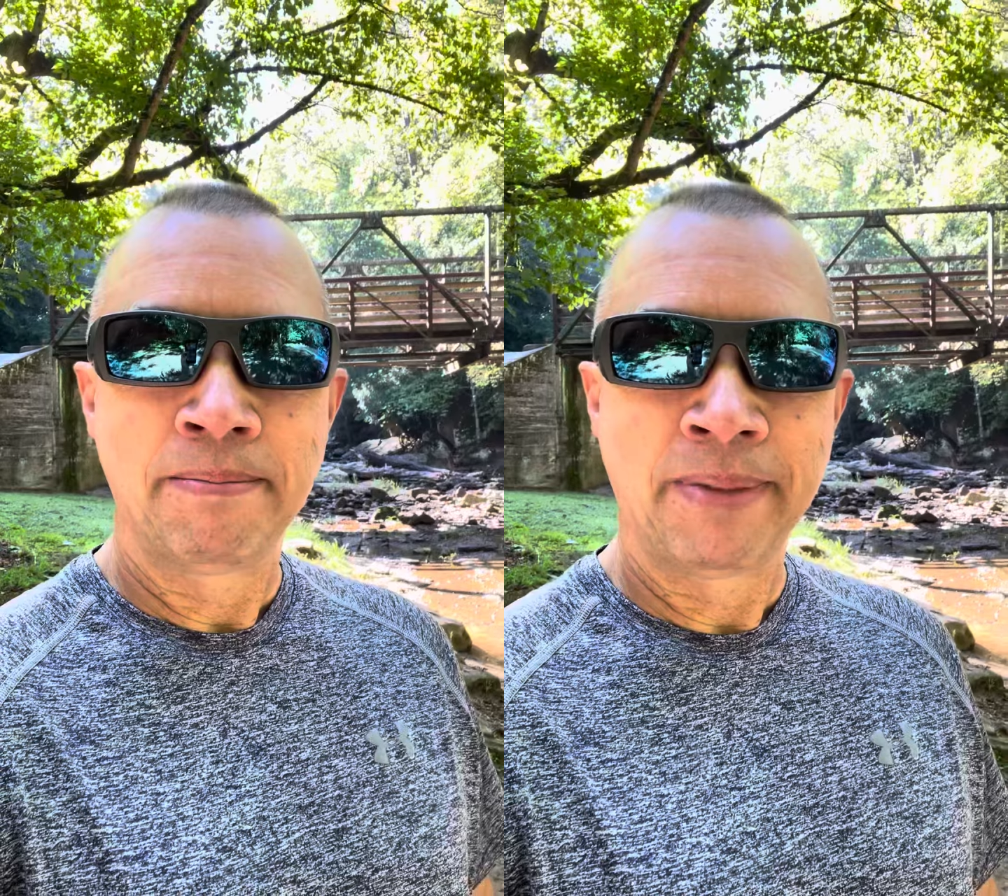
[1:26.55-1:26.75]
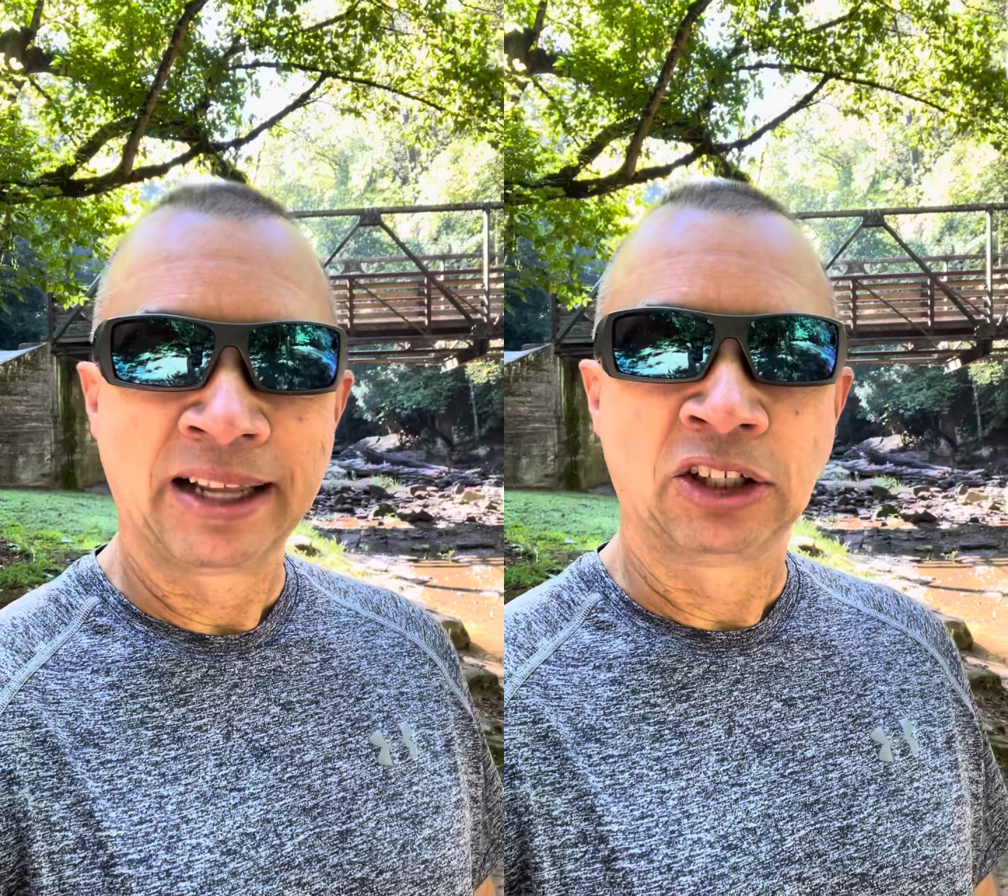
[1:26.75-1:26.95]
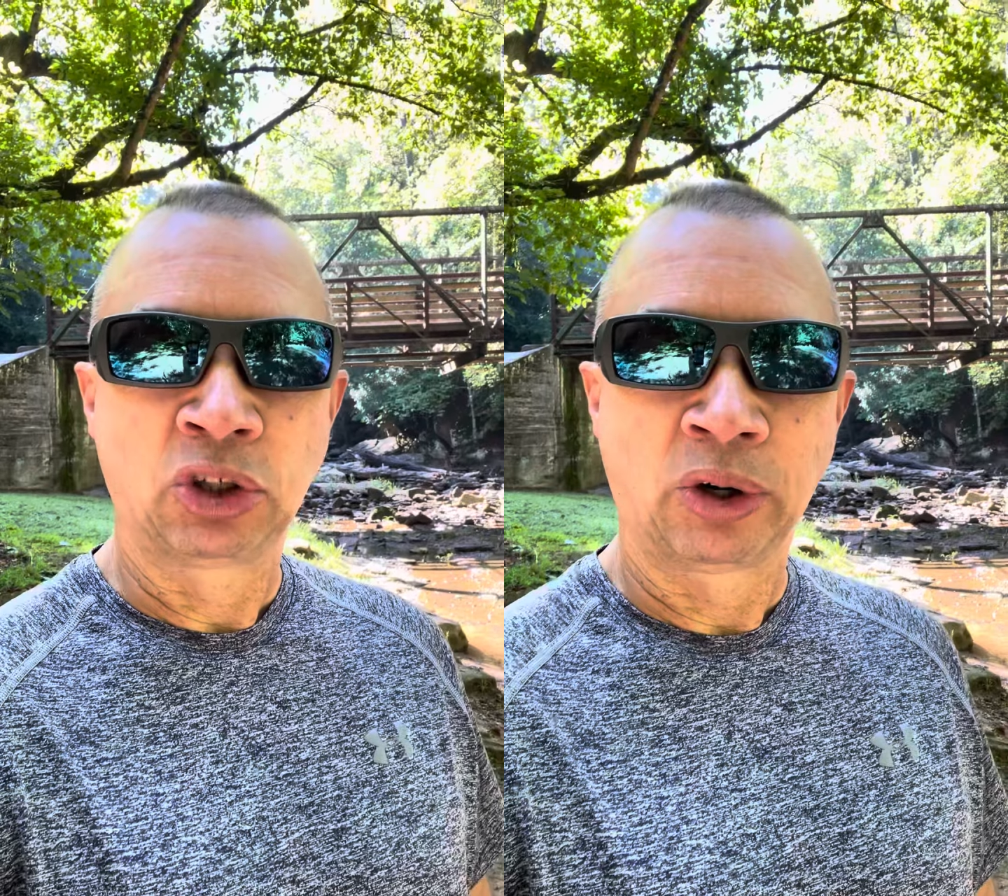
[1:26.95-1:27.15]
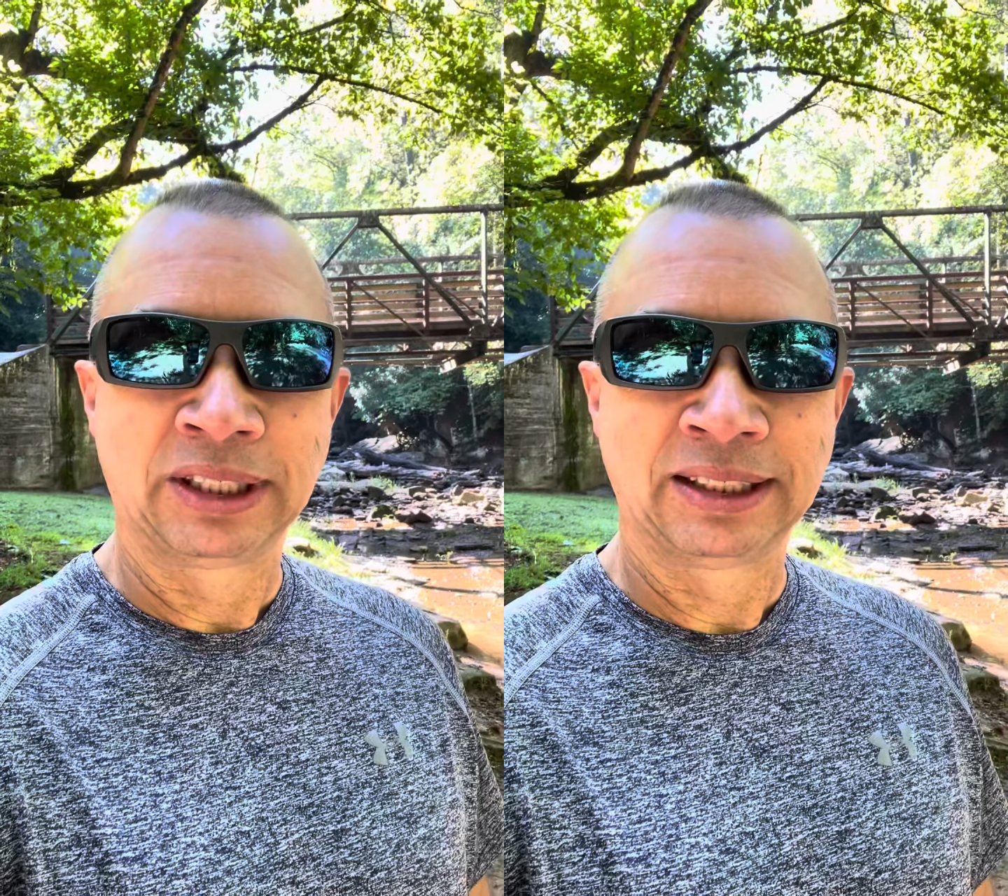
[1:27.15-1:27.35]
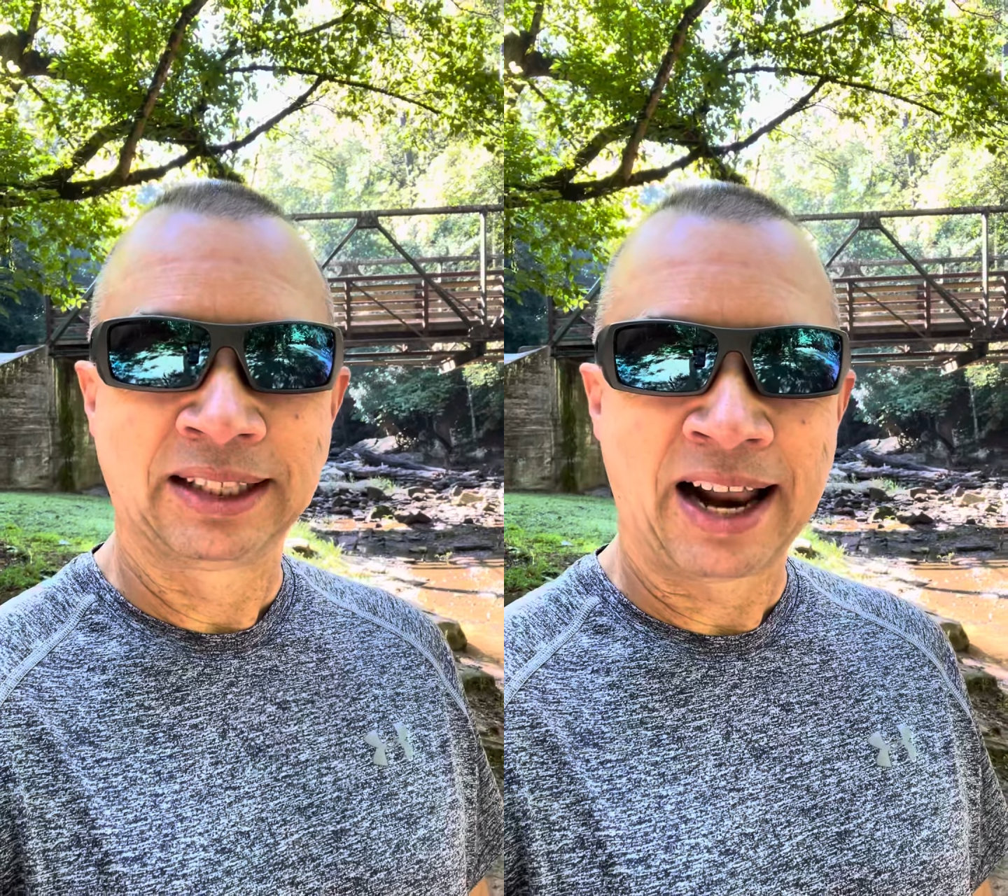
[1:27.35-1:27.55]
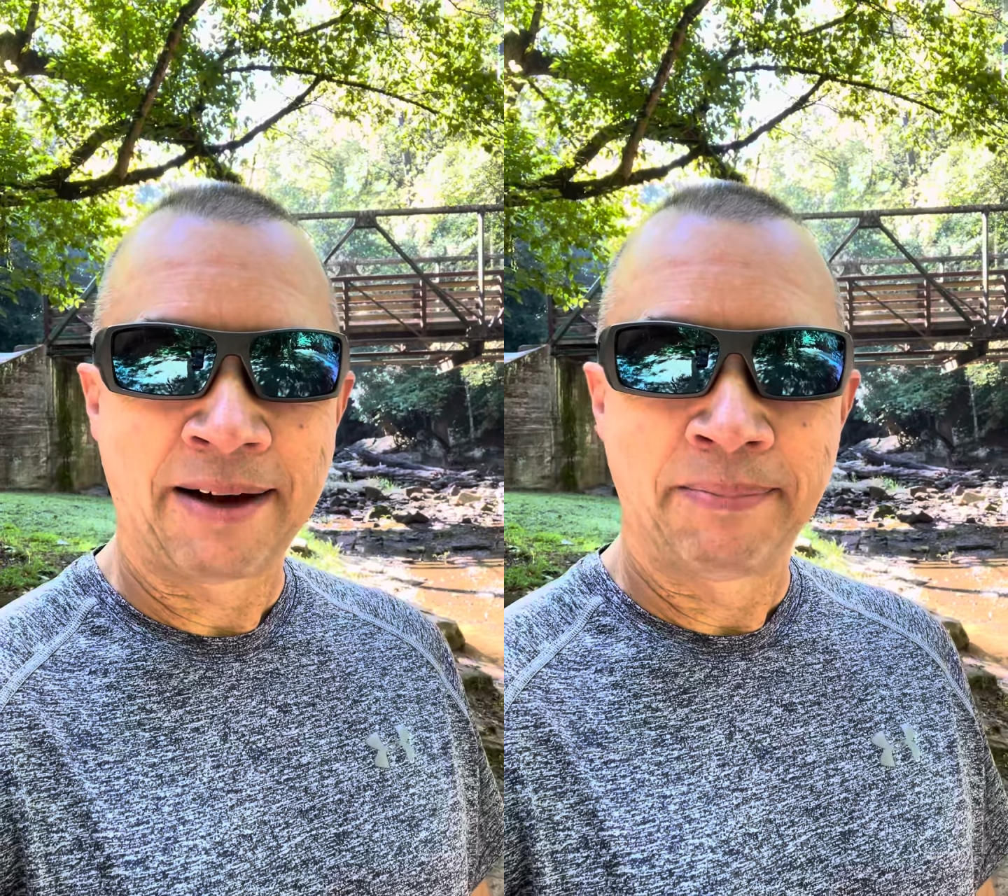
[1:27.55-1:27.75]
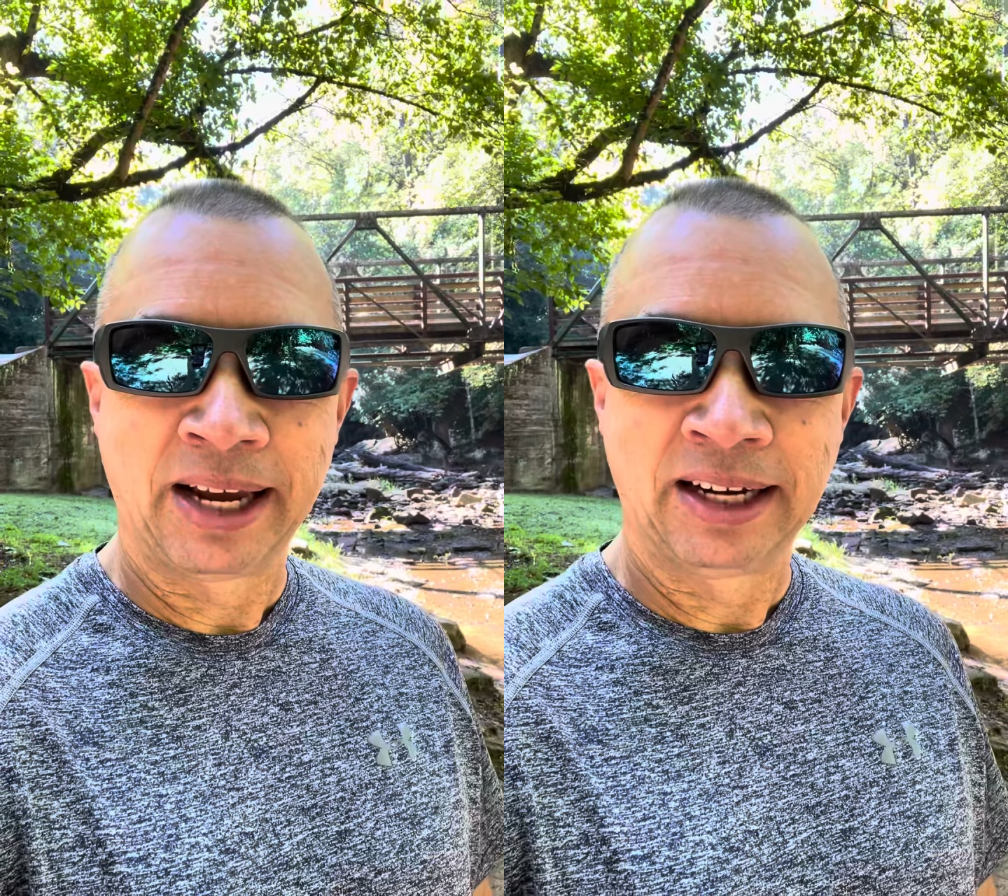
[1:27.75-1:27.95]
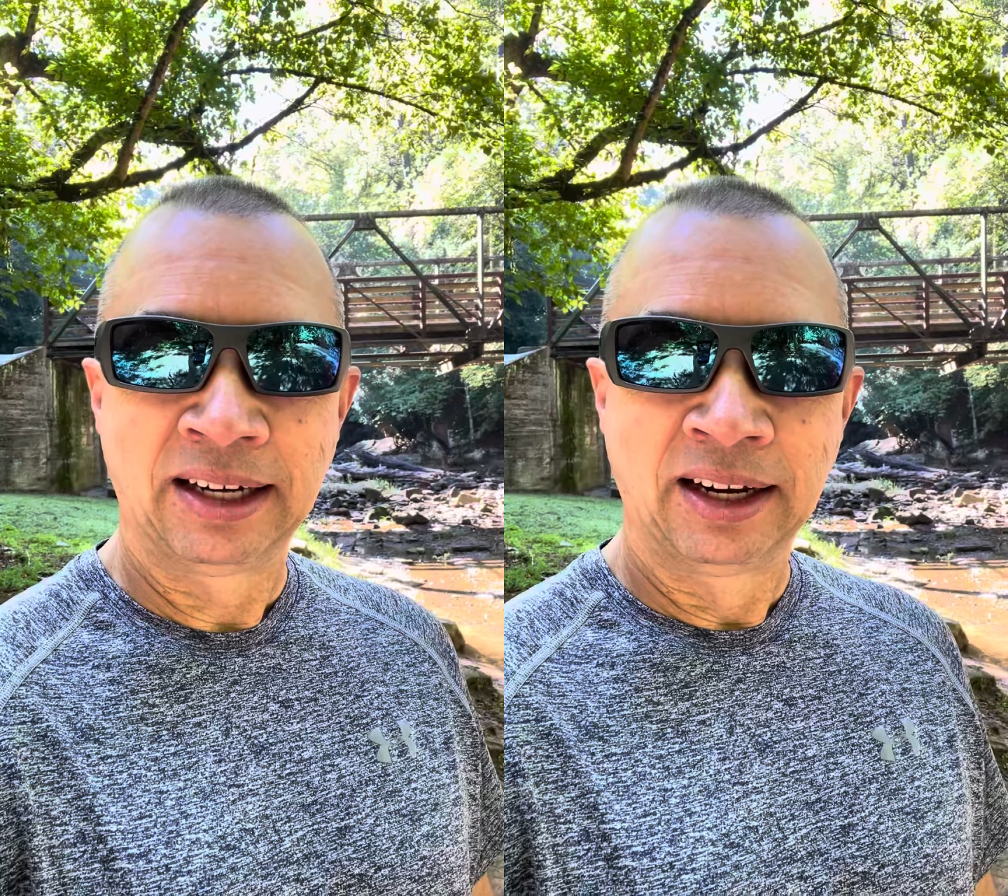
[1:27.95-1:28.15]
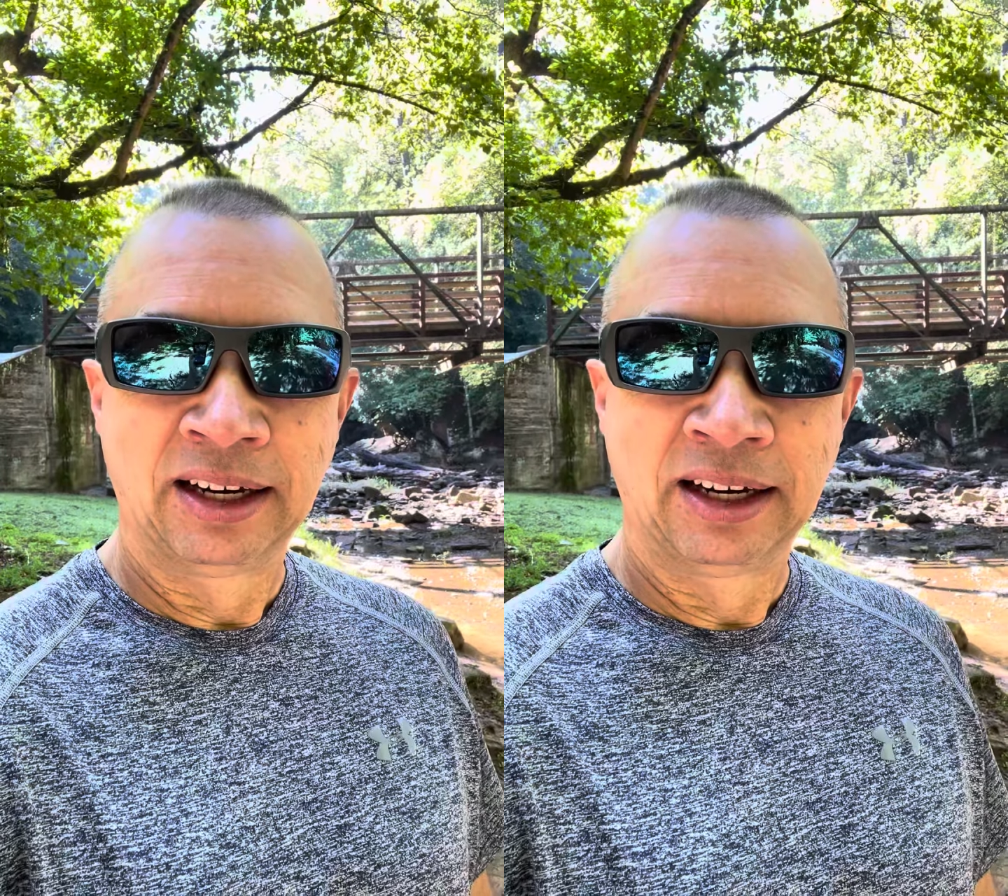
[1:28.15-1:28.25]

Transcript: make the choices that I made